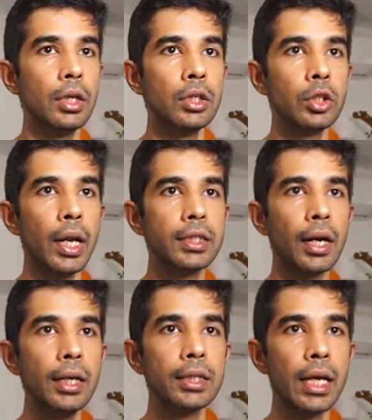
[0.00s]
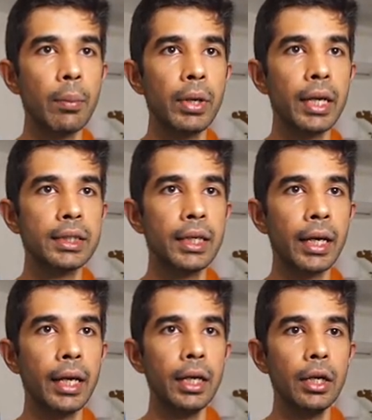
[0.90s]
So let's run this application
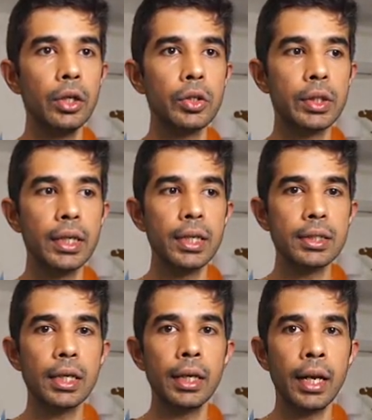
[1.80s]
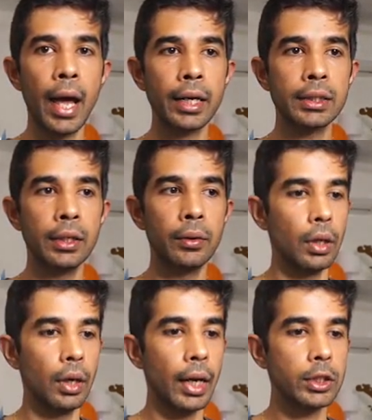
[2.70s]
again to see this in action.
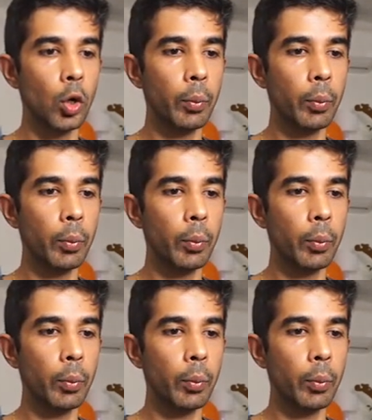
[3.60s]
Let's open